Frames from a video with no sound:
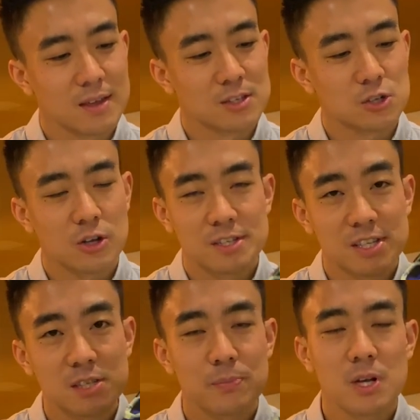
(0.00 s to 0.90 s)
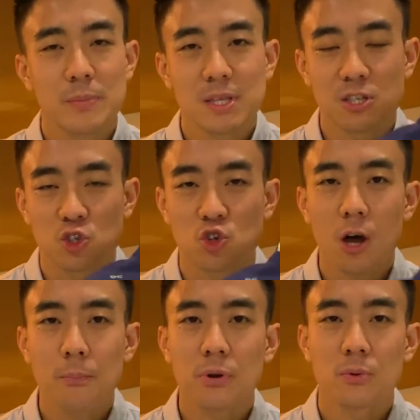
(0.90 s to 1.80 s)
It's got a 6mm
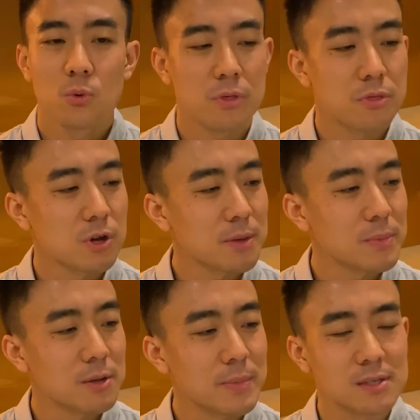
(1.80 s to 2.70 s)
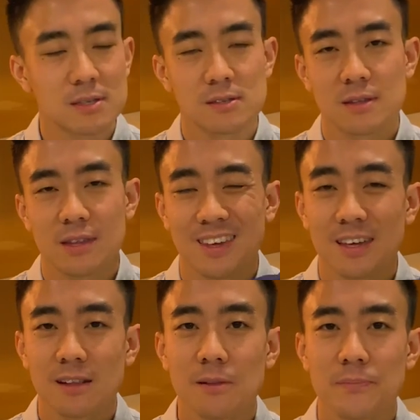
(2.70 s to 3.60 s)
drop with 30mm in the
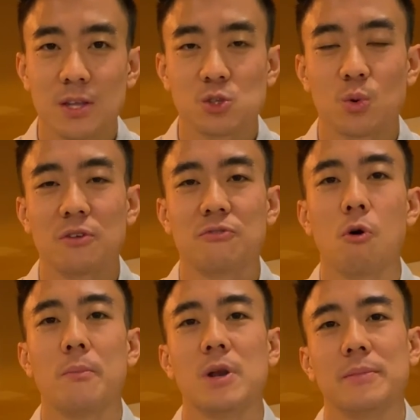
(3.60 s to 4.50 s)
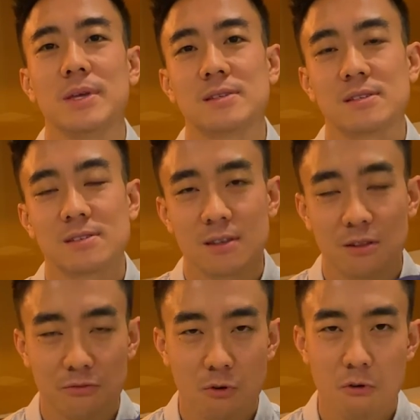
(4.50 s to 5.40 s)
heel and 24mm in
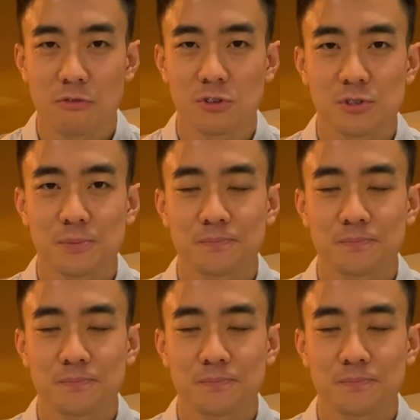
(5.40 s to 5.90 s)
the forefoot.